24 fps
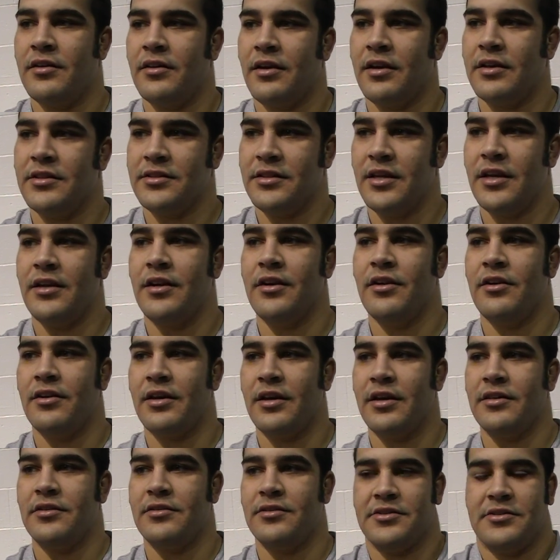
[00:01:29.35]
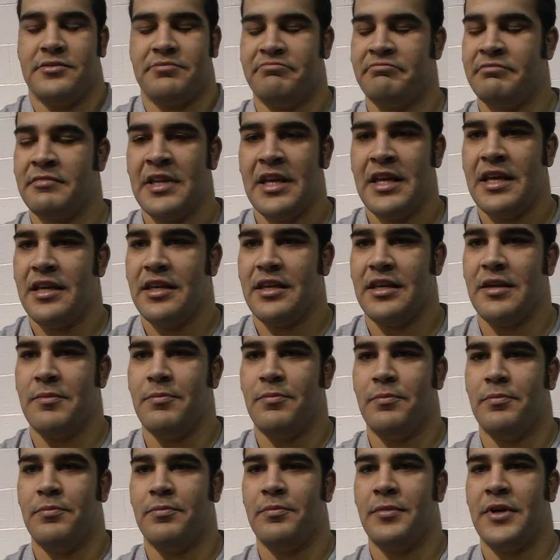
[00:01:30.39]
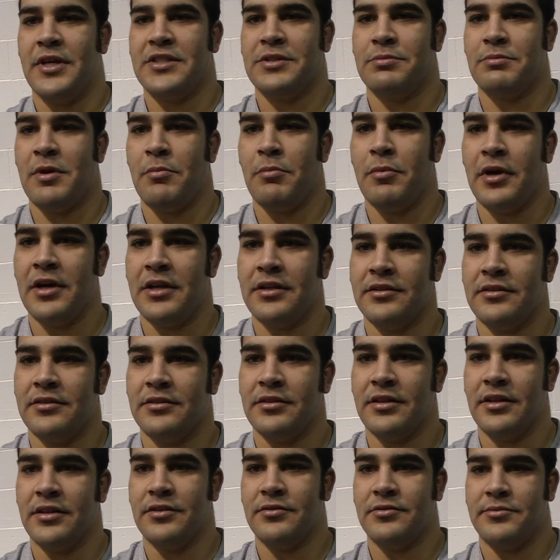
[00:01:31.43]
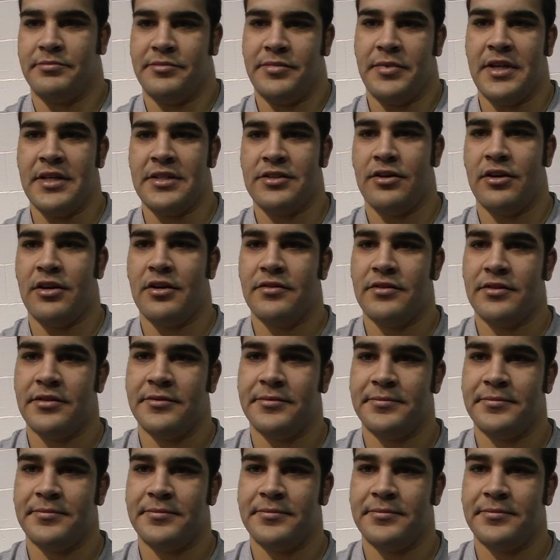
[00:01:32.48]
I stayed here and I just keep busting my butt and it pays off.